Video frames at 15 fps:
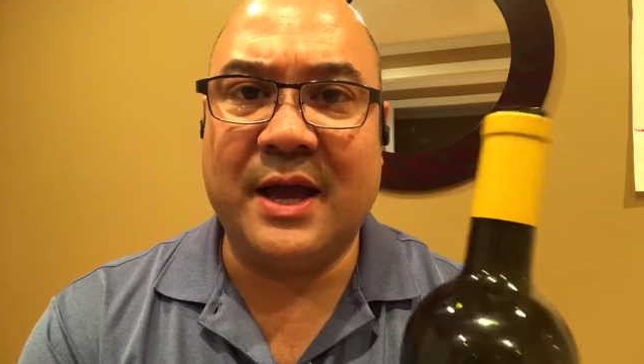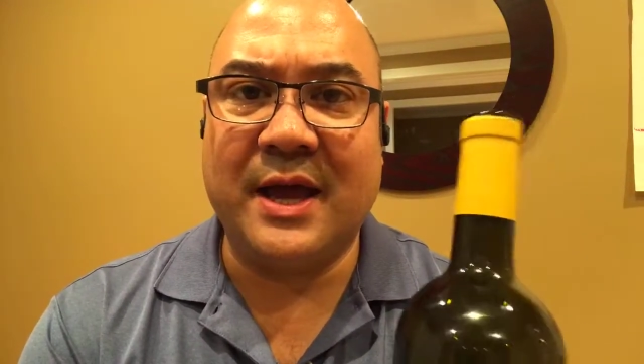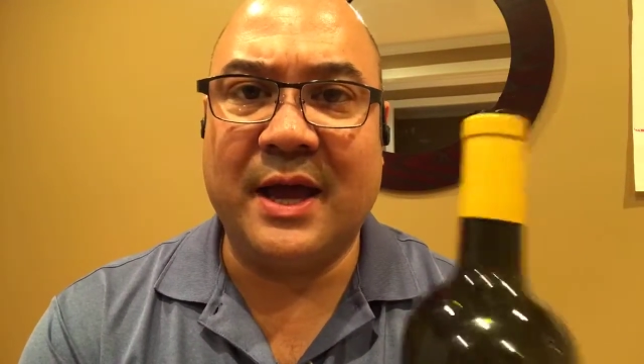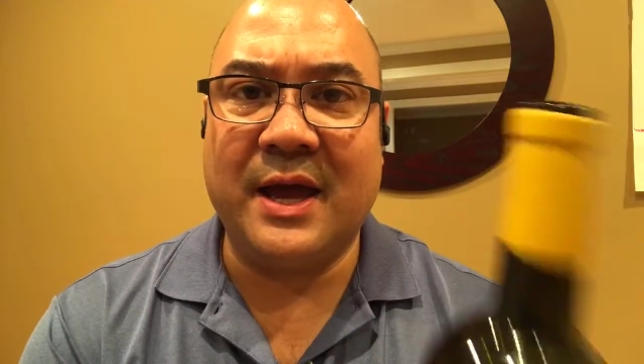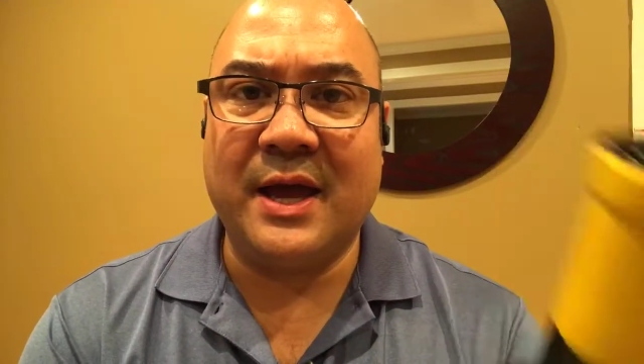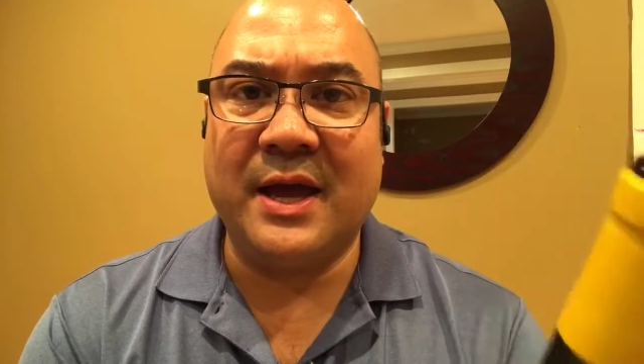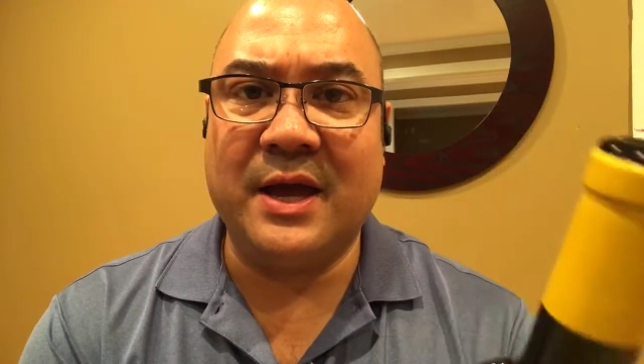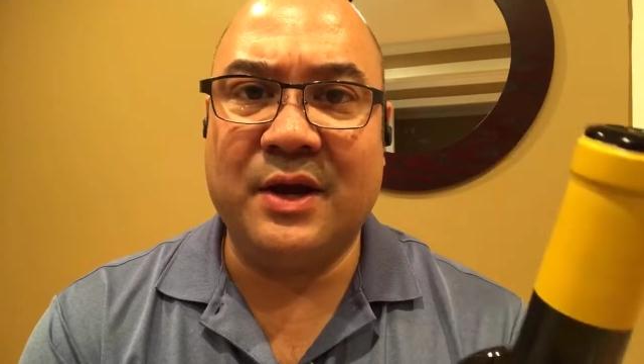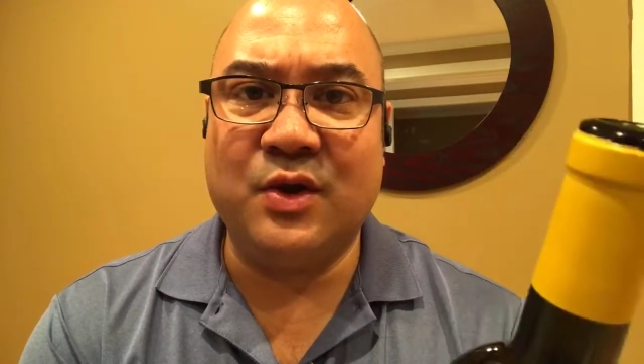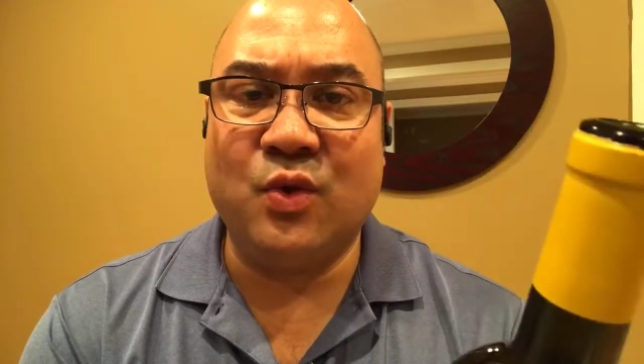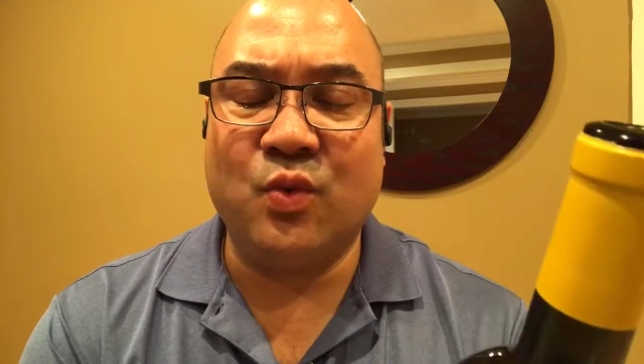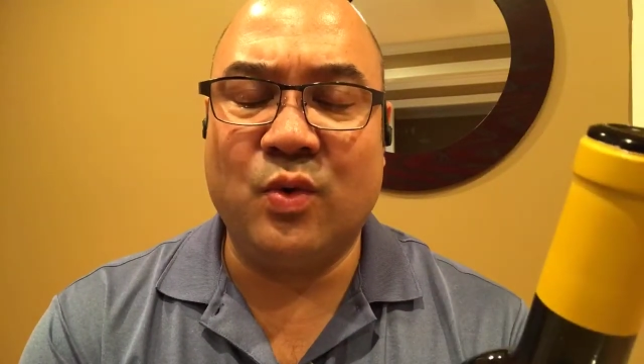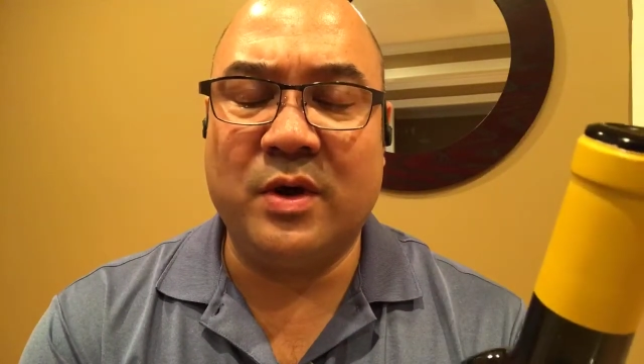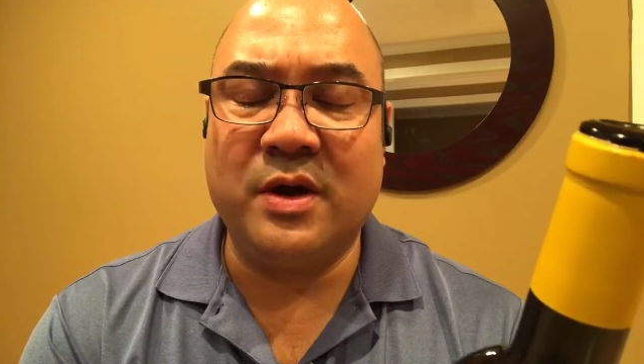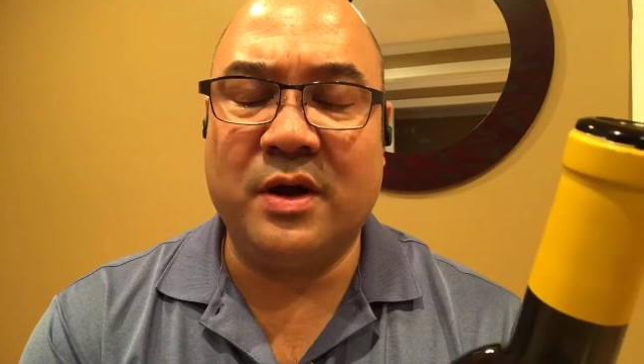
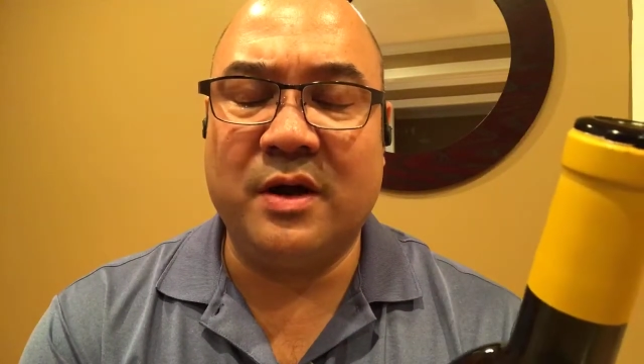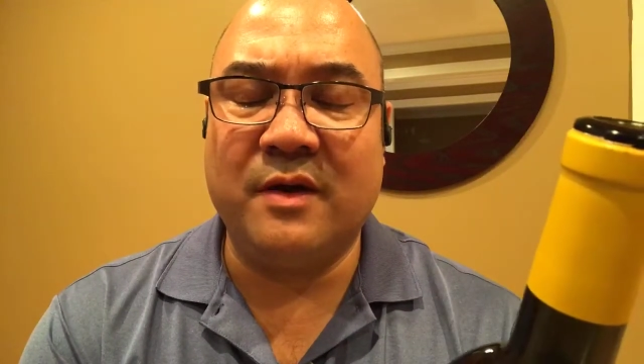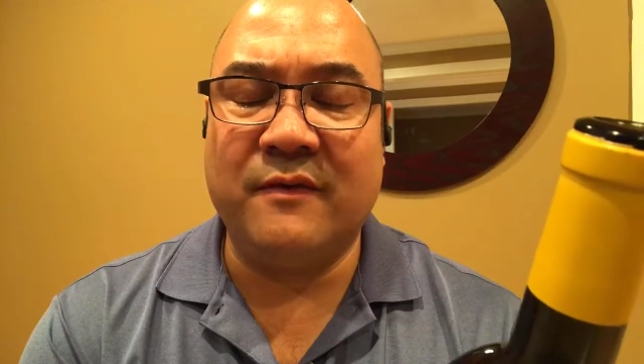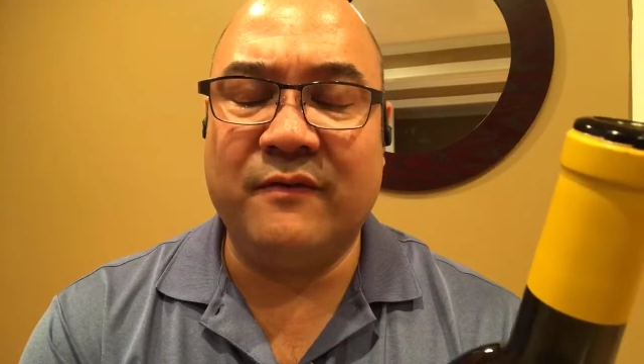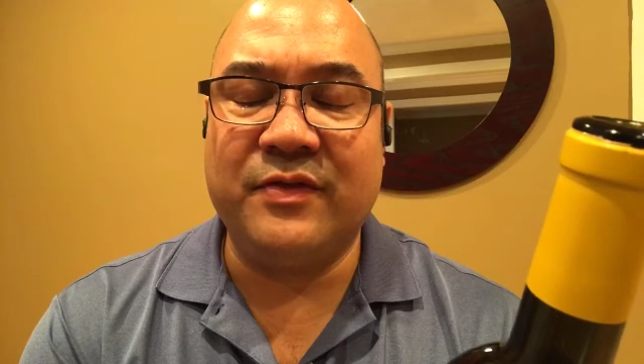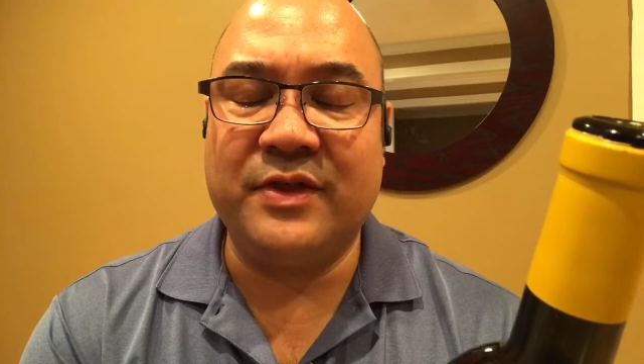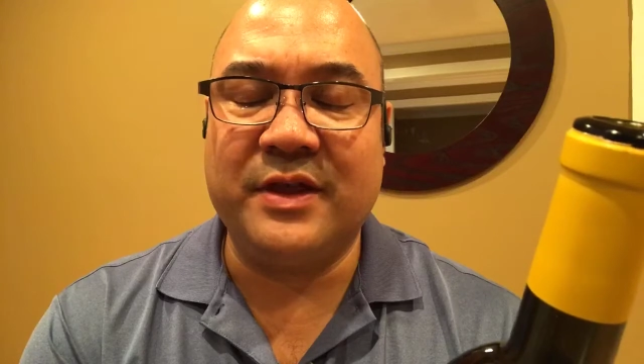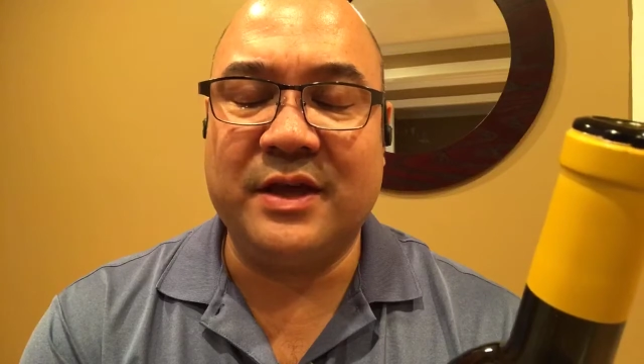and one of